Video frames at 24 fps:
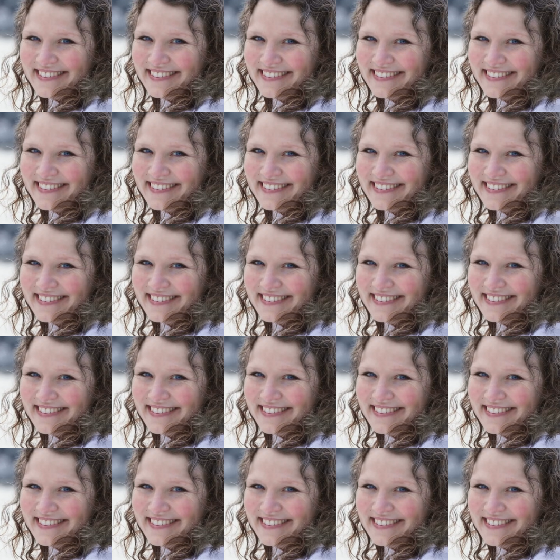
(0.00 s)

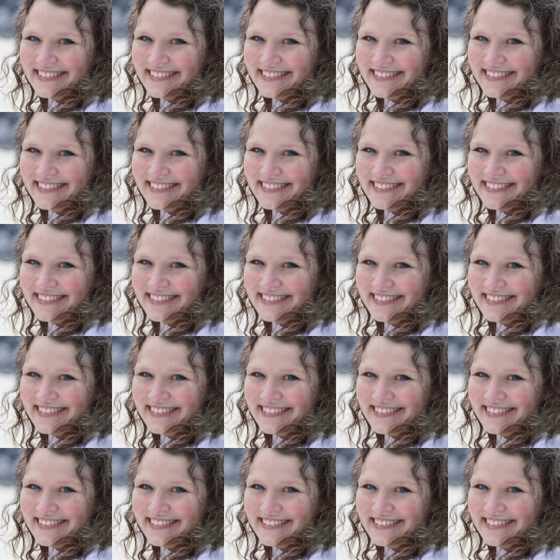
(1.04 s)

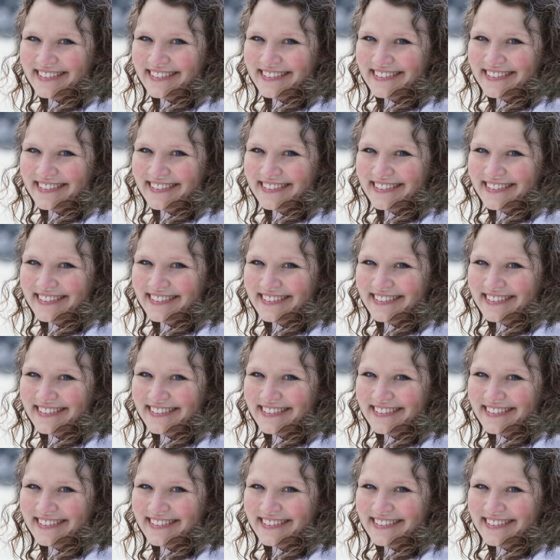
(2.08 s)
(no one is talking)